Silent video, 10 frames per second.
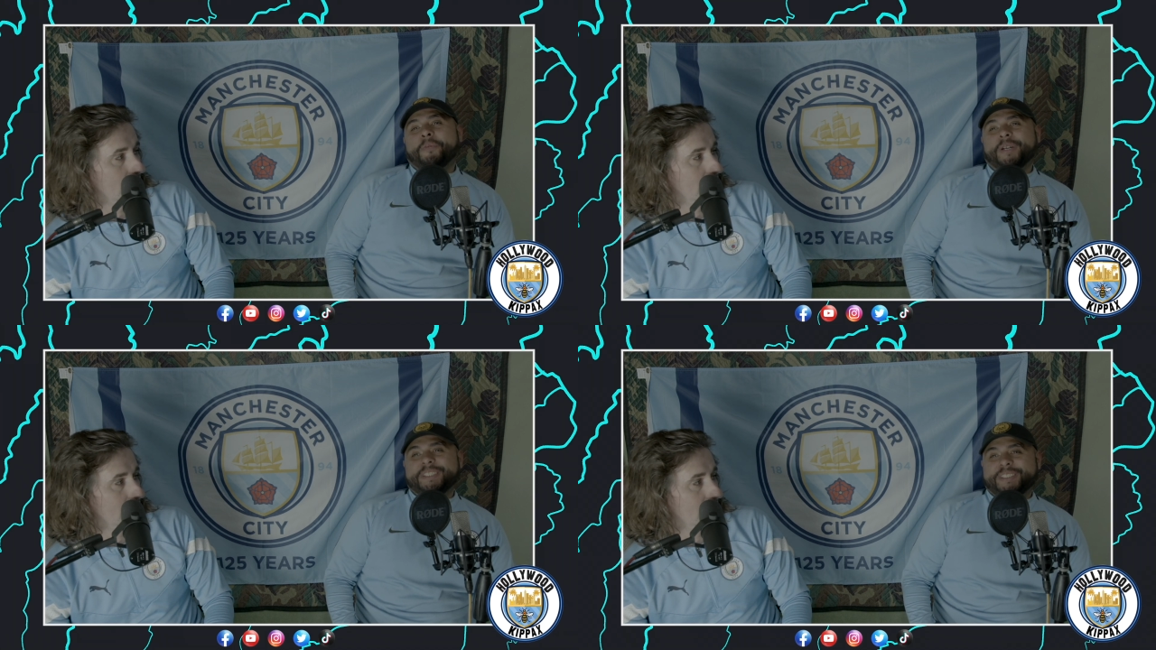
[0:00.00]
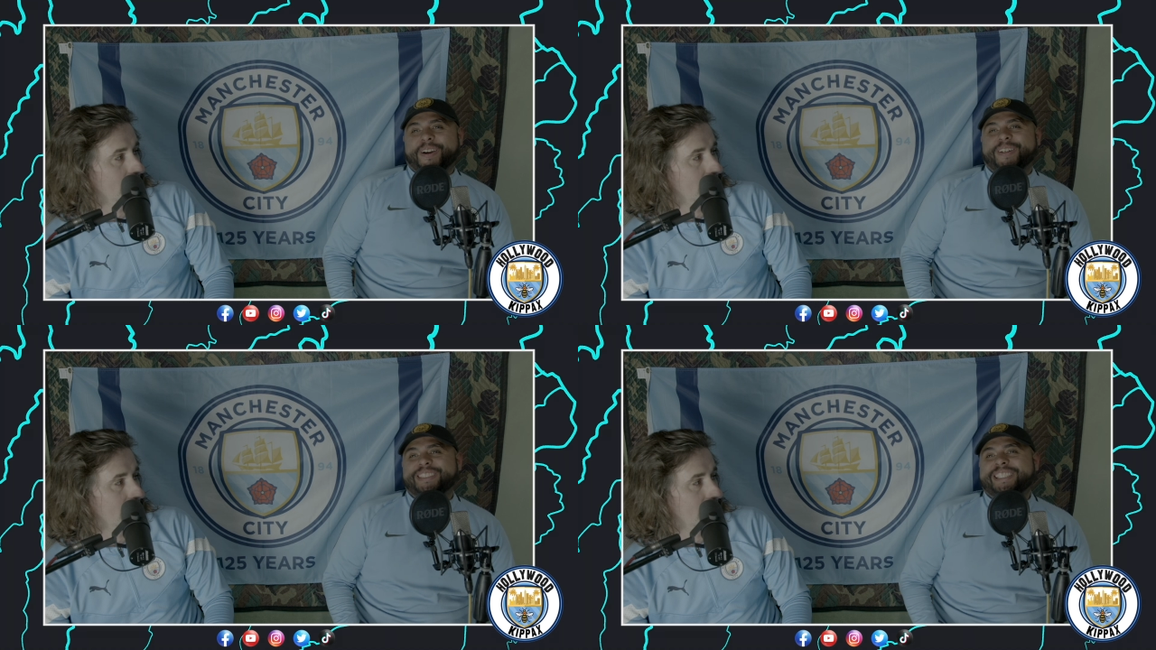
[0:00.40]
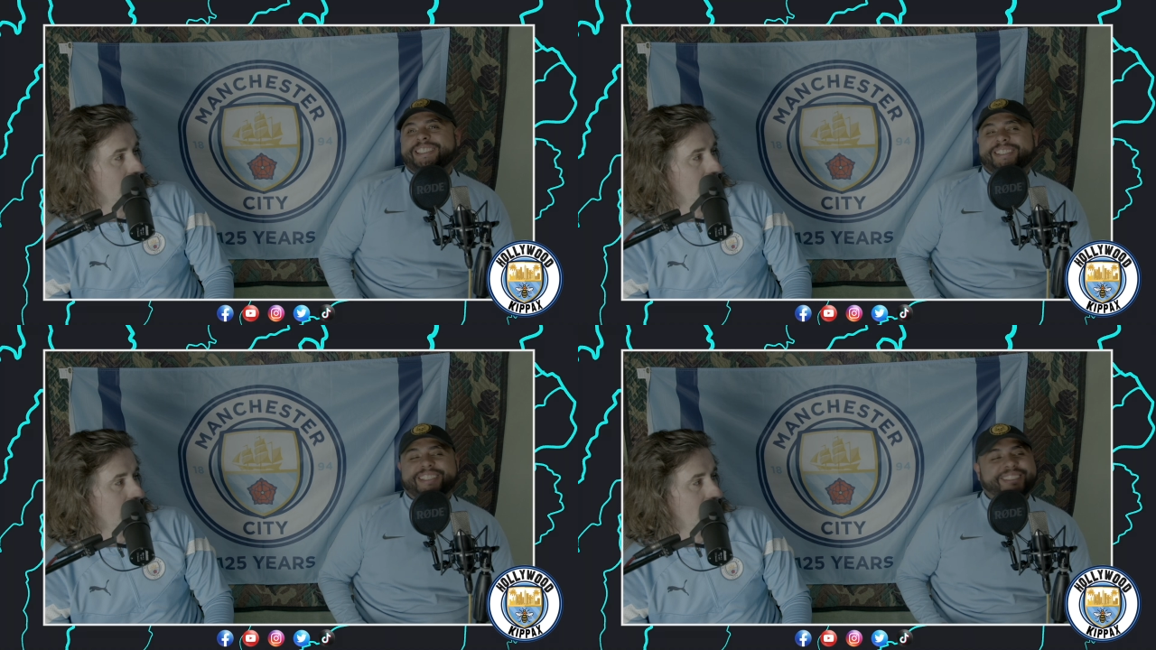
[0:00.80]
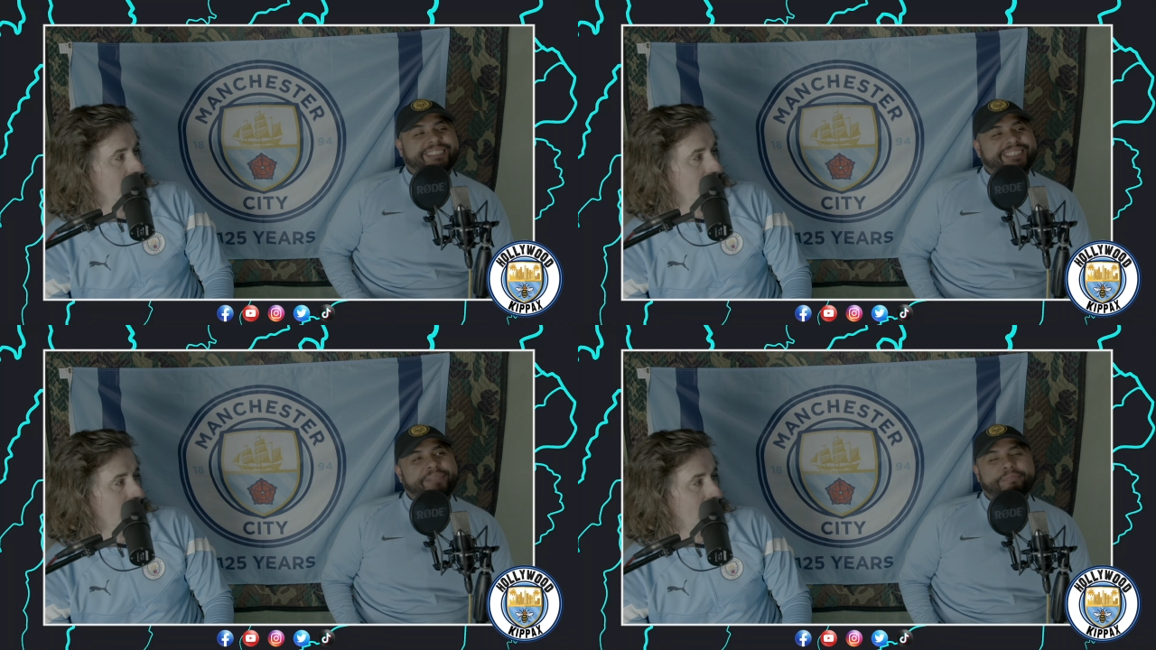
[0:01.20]
Speaker 1: one oh, charge they took
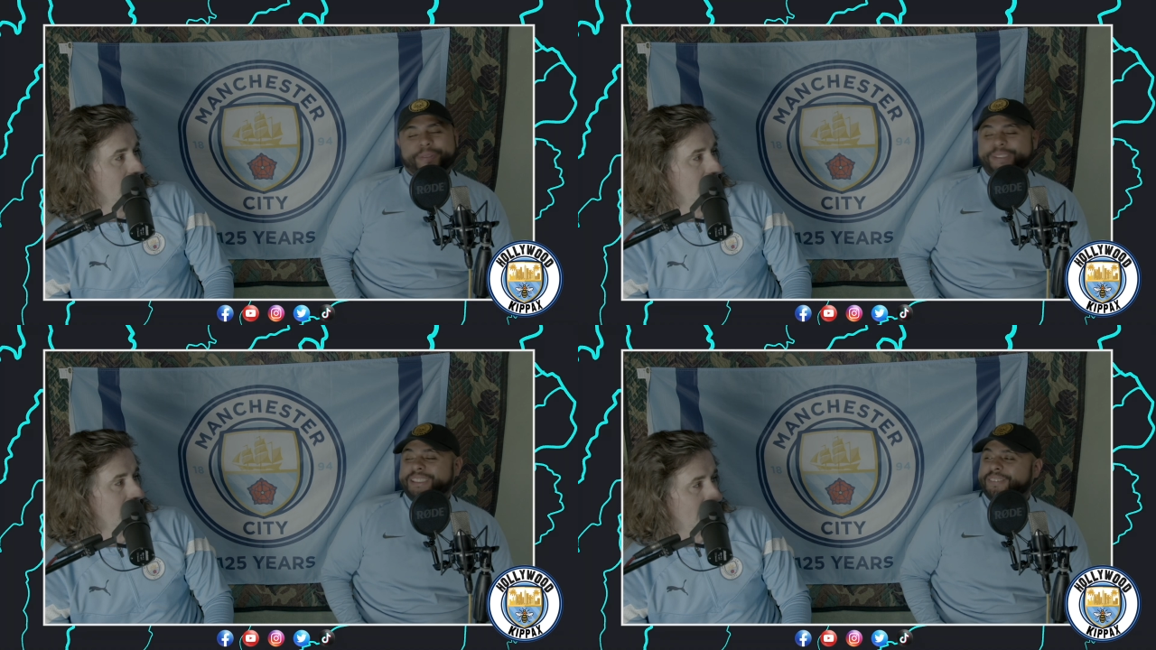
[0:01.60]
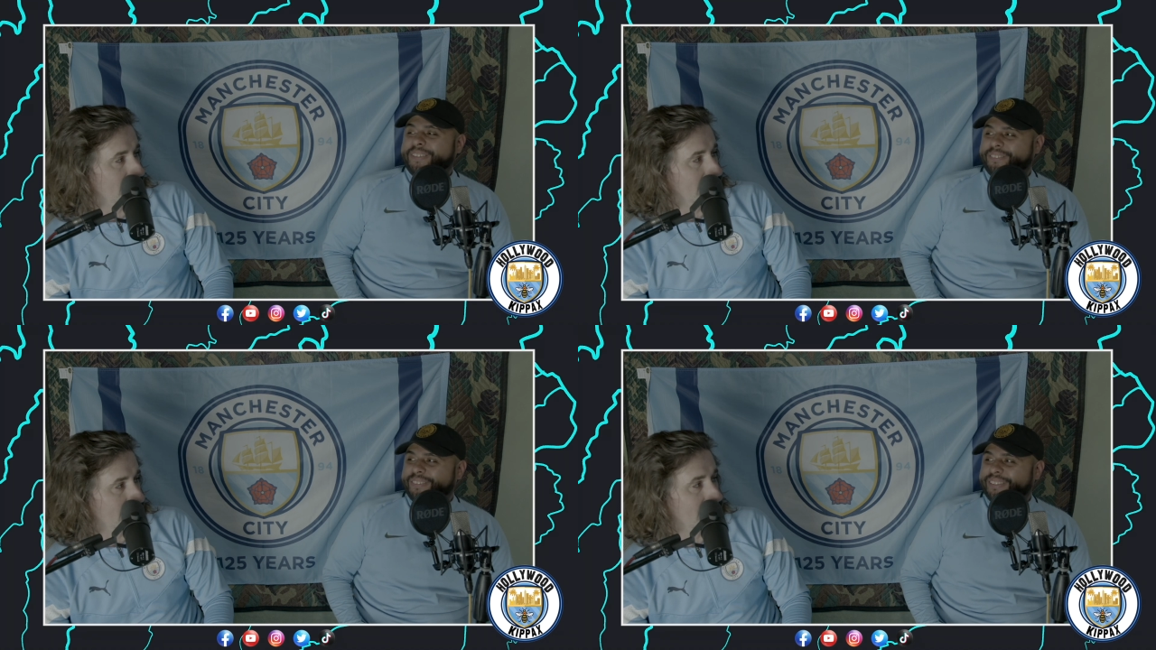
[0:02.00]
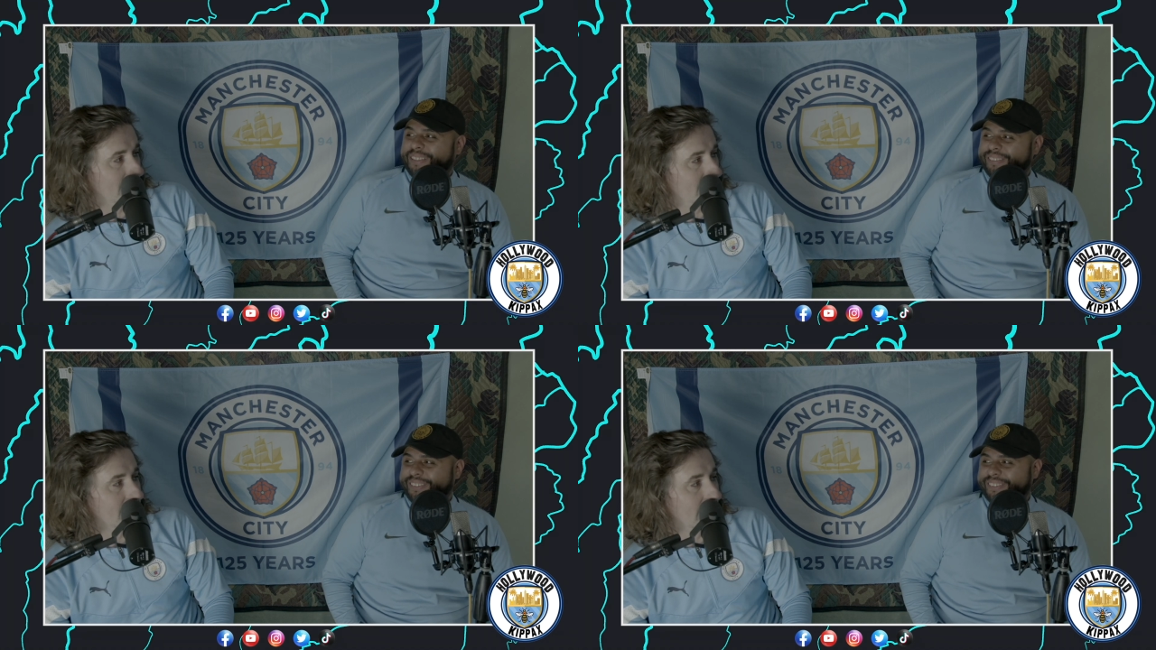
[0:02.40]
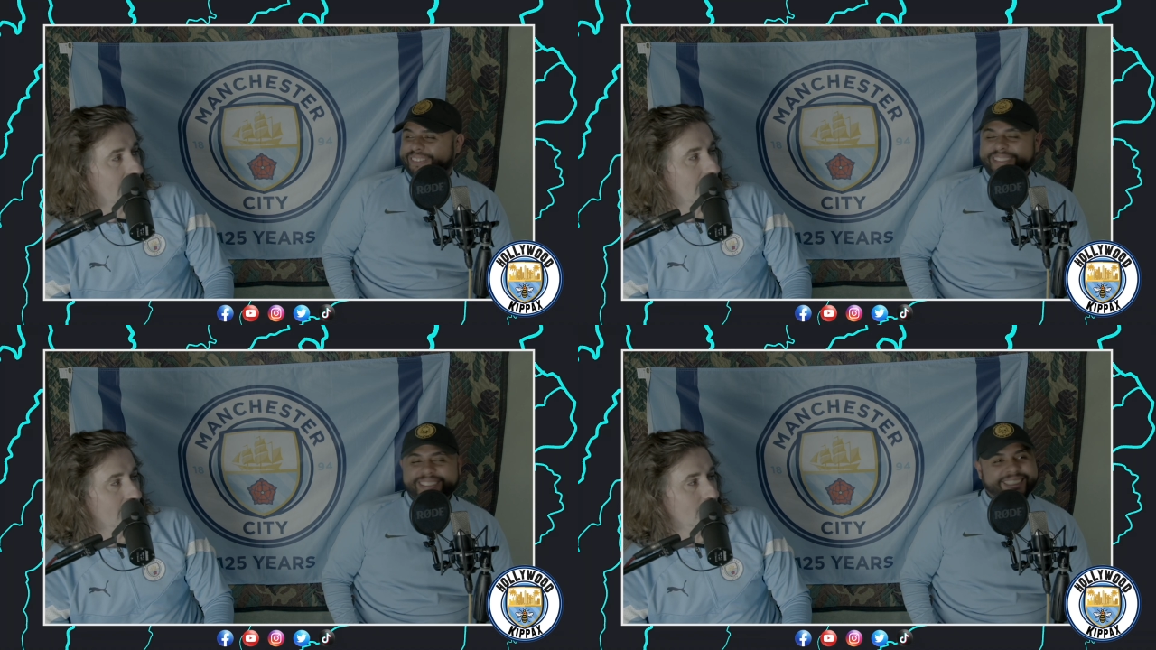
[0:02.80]
10 points away from them dude yeah
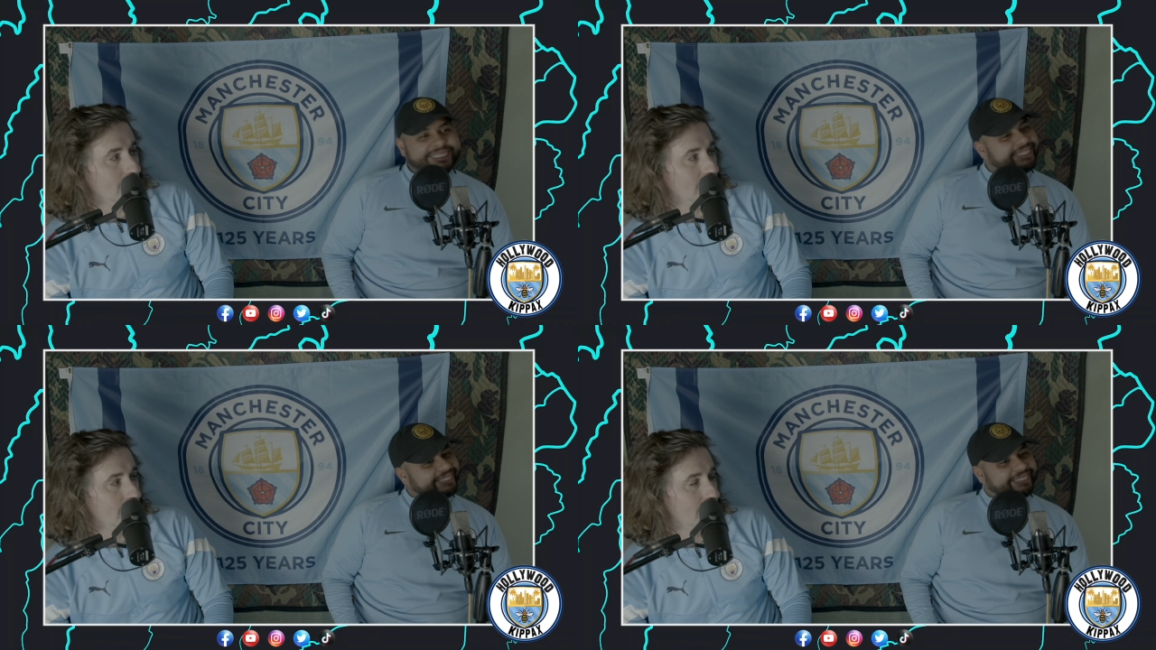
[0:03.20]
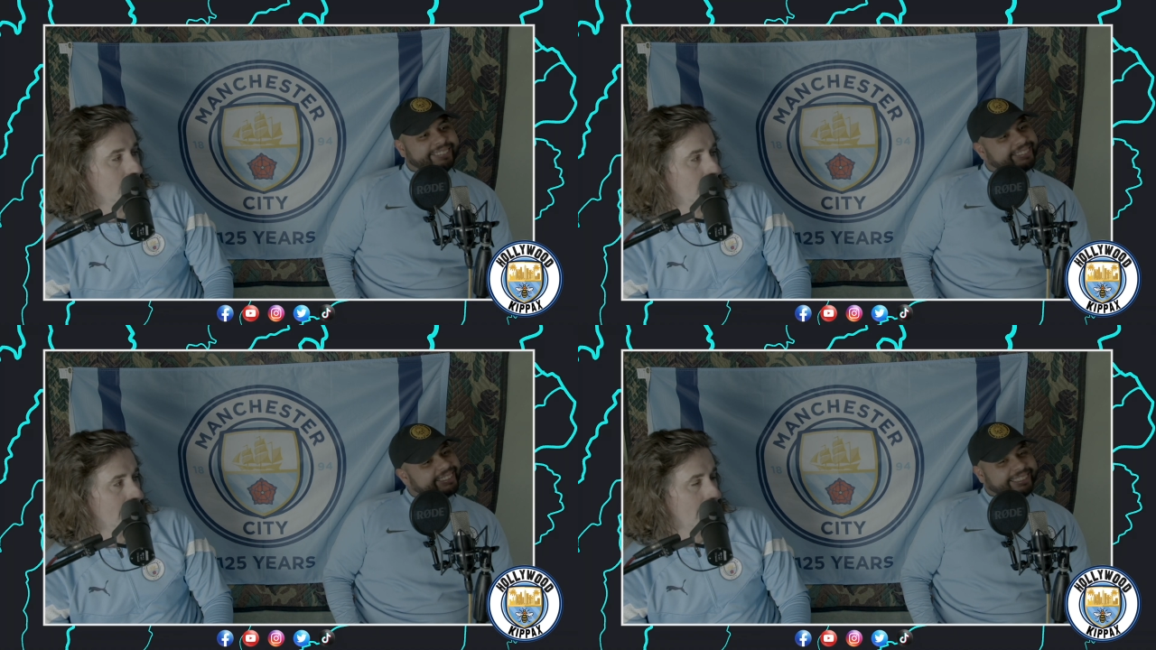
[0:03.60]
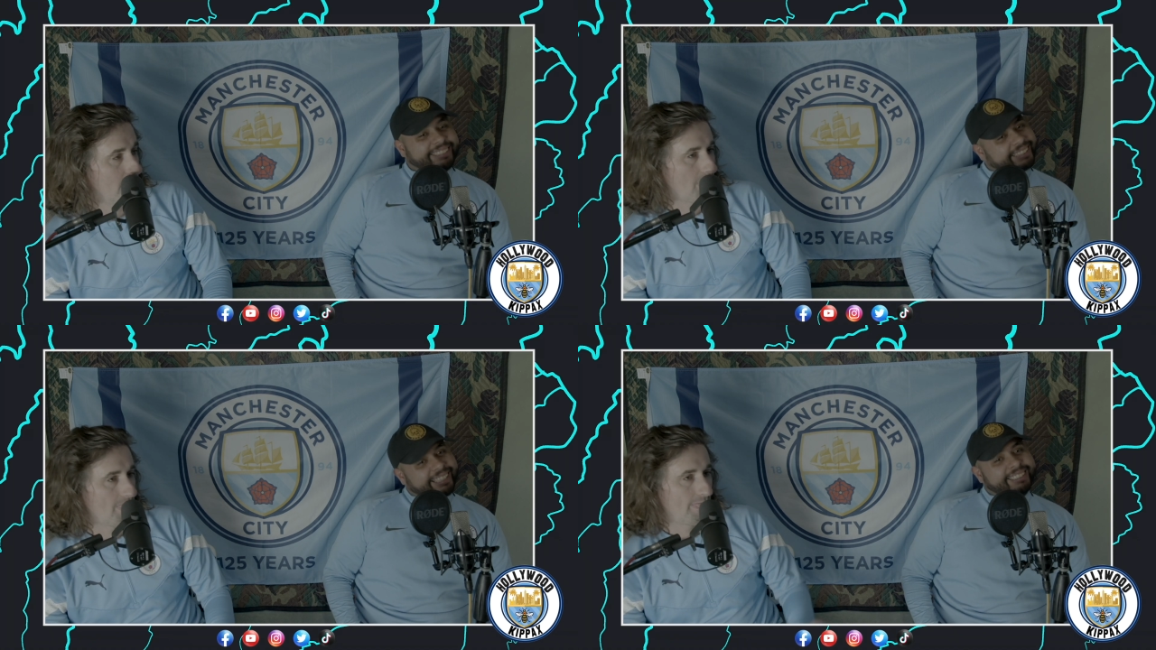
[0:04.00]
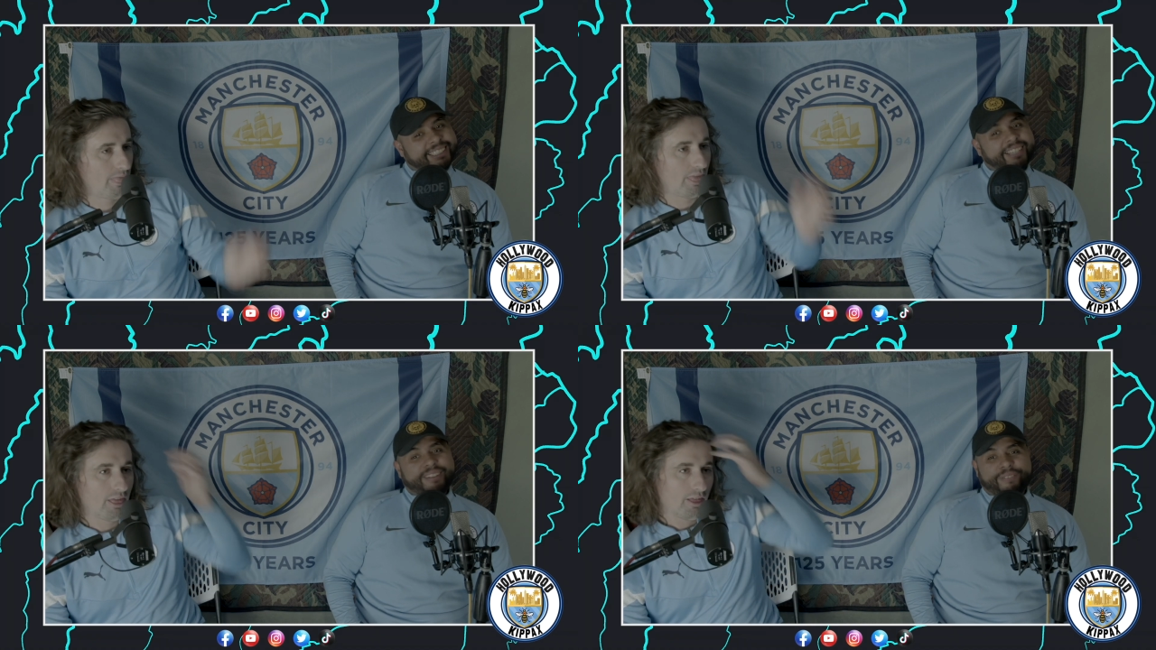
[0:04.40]
so it's kind of
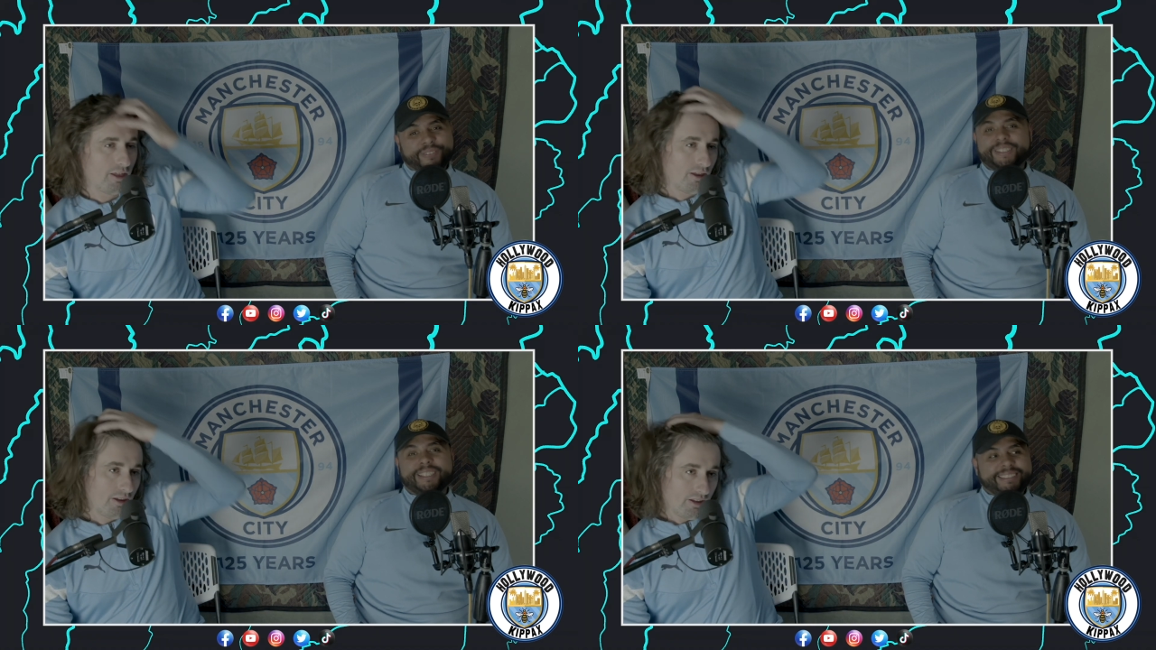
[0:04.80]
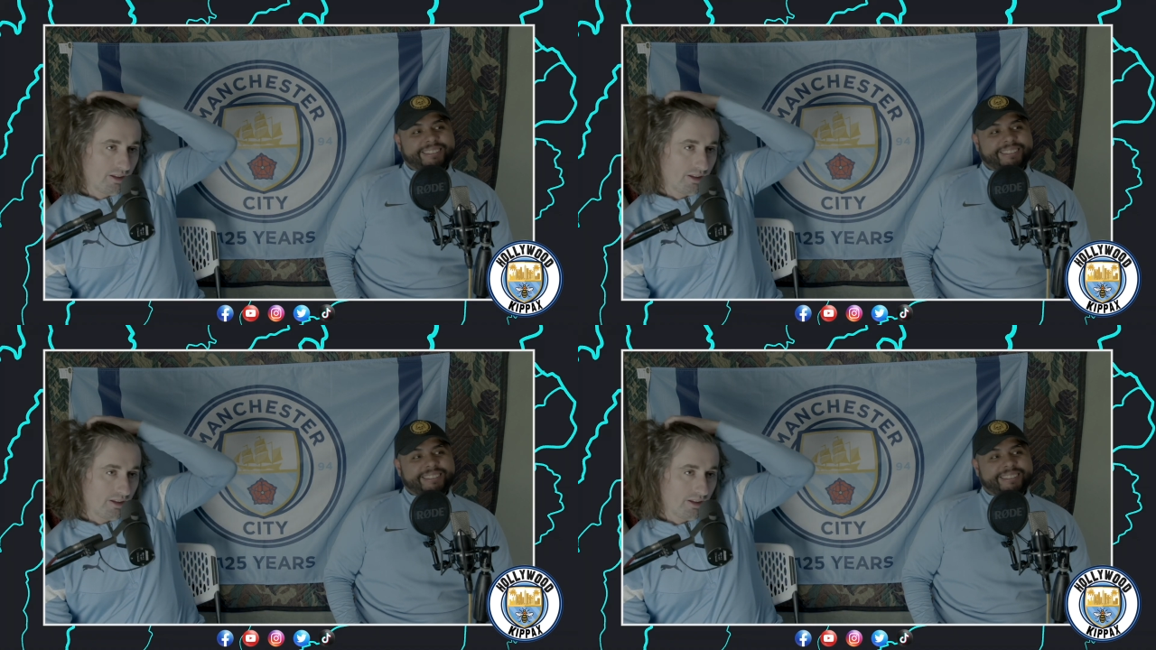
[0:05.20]
scary for us